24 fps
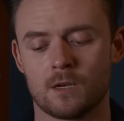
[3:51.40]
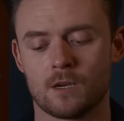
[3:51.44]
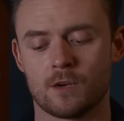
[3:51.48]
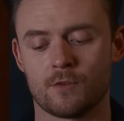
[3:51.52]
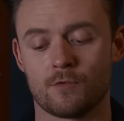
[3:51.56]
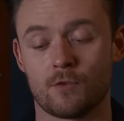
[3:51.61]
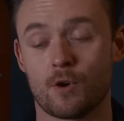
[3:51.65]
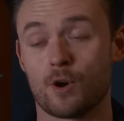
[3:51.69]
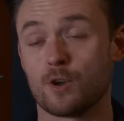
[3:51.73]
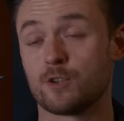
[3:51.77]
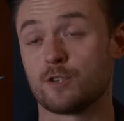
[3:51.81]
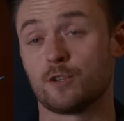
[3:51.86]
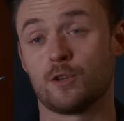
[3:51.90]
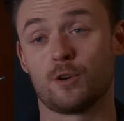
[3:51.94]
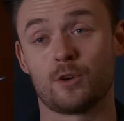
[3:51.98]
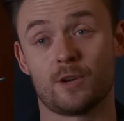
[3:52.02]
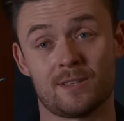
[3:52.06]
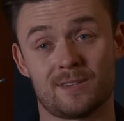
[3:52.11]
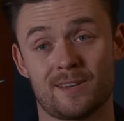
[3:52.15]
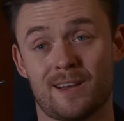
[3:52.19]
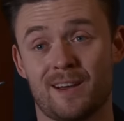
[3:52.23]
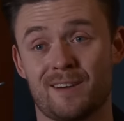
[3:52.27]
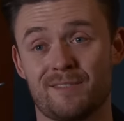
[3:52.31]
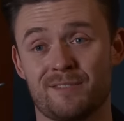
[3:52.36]
Roy's lucky
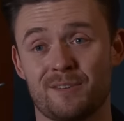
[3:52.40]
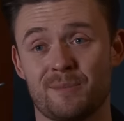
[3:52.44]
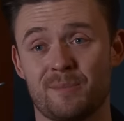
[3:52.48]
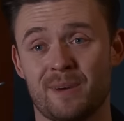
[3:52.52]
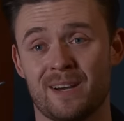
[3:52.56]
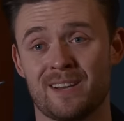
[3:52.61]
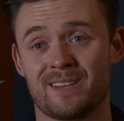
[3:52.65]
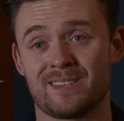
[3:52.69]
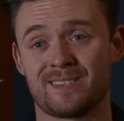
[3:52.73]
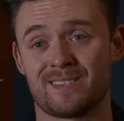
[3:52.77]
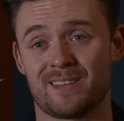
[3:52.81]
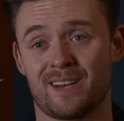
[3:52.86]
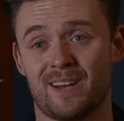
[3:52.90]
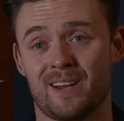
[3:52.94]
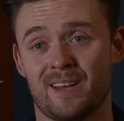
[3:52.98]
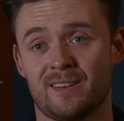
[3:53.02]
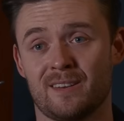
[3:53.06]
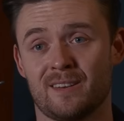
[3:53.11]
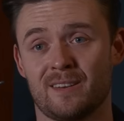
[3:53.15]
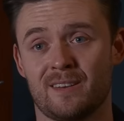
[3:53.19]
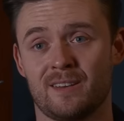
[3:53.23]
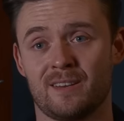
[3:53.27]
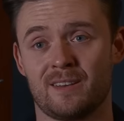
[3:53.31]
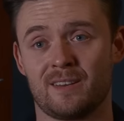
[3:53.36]
to have you by his side.
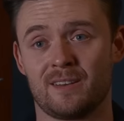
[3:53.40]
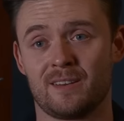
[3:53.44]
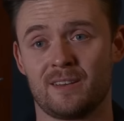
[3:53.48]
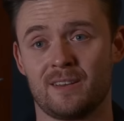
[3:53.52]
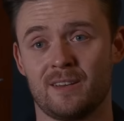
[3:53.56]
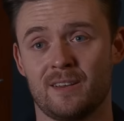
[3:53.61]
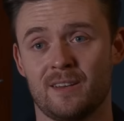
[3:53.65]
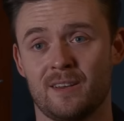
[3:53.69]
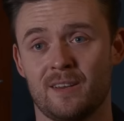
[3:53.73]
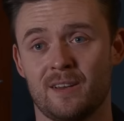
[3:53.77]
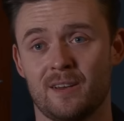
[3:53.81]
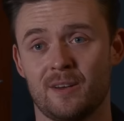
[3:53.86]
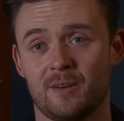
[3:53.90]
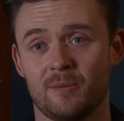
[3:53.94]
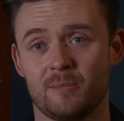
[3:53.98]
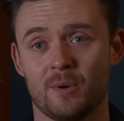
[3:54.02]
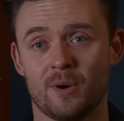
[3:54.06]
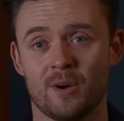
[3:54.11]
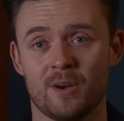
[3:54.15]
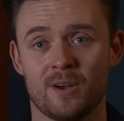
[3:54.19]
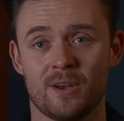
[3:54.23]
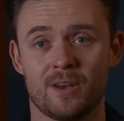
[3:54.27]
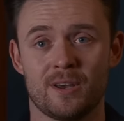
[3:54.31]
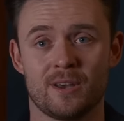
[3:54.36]

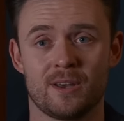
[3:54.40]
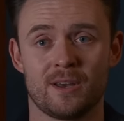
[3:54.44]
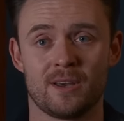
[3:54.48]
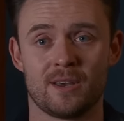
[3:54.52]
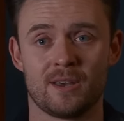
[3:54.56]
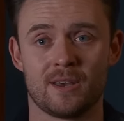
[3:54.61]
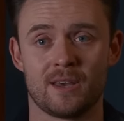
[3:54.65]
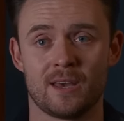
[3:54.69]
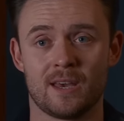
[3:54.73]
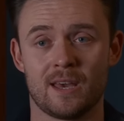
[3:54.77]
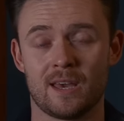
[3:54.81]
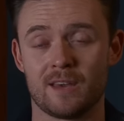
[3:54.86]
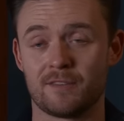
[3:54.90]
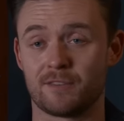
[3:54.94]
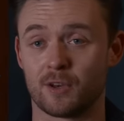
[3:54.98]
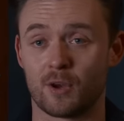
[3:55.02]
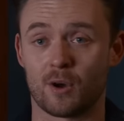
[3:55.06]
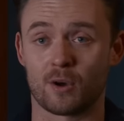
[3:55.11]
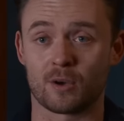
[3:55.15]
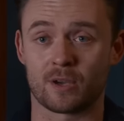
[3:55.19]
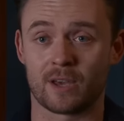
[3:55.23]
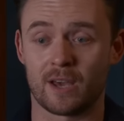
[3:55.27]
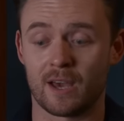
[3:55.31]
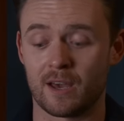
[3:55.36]
But if you're
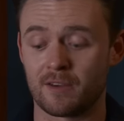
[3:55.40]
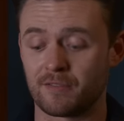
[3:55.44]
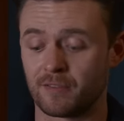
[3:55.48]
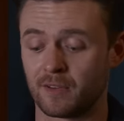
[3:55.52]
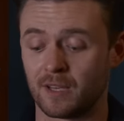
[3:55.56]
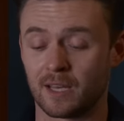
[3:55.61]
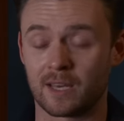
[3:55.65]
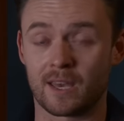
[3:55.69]
not careful, a